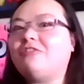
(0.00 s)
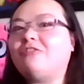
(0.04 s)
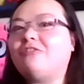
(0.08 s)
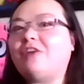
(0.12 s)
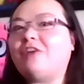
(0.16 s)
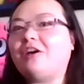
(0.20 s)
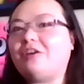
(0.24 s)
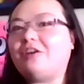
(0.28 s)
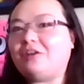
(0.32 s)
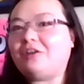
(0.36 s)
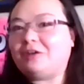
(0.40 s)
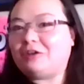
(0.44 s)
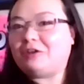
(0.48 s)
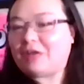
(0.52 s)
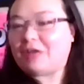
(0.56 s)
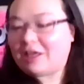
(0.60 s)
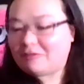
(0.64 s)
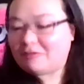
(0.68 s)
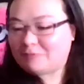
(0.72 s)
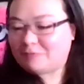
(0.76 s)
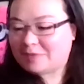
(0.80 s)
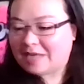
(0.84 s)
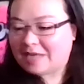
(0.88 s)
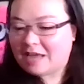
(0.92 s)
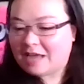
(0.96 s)
has
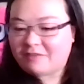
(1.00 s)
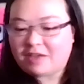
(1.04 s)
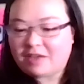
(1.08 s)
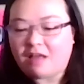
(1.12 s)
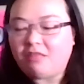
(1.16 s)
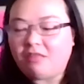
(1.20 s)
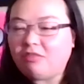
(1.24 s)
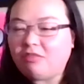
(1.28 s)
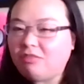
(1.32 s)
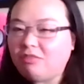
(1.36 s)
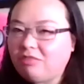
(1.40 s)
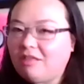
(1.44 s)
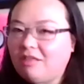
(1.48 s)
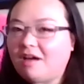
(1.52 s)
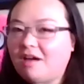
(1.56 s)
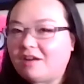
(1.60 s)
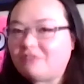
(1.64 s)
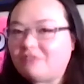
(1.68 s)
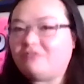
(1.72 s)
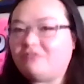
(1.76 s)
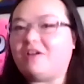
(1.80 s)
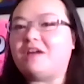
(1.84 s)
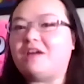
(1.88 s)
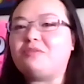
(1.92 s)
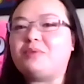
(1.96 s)
been having a lot of
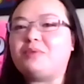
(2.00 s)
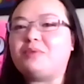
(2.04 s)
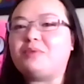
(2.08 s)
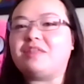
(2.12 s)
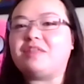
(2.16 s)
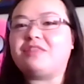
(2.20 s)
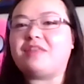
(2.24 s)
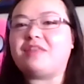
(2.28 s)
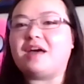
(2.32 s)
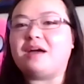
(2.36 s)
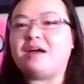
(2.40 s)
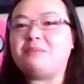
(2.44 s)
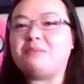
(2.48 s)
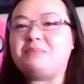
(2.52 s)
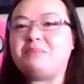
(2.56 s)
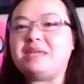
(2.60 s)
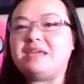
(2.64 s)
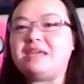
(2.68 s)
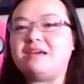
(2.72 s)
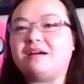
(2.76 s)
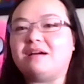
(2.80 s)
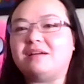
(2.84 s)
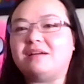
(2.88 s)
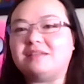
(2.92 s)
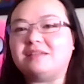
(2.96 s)
fun with
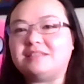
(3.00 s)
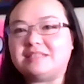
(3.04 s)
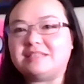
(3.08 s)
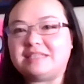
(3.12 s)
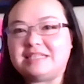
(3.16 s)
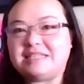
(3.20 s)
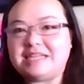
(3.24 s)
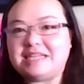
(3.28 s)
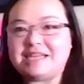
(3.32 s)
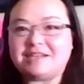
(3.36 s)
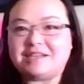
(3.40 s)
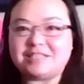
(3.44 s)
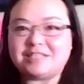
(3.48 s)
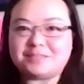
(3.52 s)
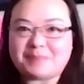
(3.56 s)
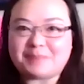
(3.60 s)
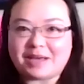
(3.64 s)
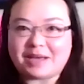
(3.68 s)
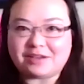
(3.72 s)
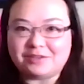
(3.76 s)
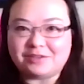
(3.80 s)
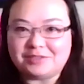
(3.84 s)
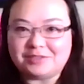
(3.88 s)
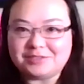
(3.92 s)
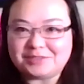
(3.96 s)
neons and neon
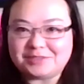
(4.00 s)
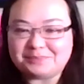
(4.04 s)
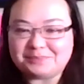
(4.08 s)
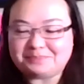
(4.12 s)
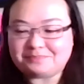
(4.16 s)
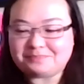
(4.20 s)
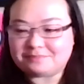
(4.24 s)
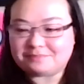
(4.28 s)
speckles.